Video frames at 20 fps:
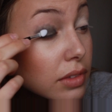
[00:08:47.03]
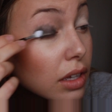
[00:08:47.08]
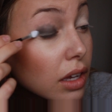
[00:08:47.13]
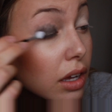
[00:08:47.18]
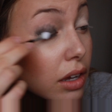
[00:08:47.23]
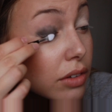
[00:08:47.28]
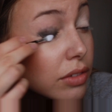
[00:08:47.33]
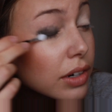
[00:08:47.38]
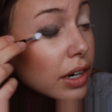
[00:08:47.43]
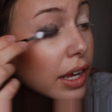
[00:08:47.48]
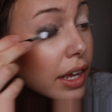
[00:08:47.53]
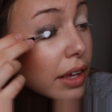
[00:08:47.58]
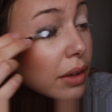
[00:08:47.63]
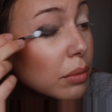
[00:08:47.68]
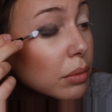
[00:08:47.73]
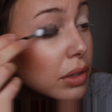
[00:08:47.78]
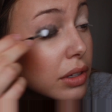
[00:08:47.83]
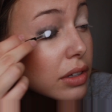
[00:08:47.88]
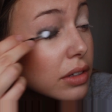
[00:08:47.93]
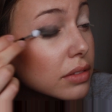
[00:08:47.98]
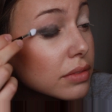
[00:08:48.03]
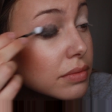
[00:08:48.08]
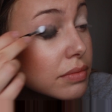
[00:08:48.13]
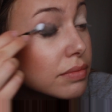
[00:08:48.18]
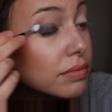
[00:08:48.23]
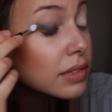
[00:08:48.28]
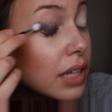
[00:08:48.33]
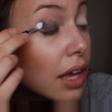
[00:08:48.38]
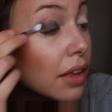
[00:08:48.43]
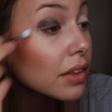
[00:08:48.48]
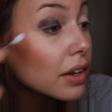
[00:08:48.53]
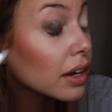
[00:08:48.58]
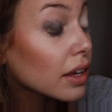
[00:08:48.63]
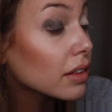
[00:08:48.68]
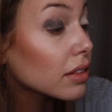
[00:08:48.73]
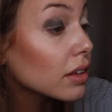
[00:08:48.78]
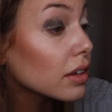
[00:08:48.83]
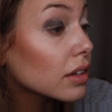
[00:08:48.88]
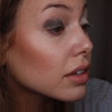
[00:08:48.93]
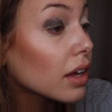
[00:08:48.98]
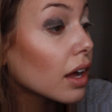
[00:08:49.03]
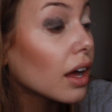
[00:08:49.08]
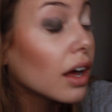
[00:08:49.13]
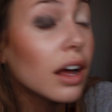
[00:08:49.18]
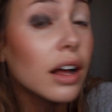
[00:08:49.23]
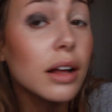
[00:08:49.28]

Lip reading: All right, well, now that I look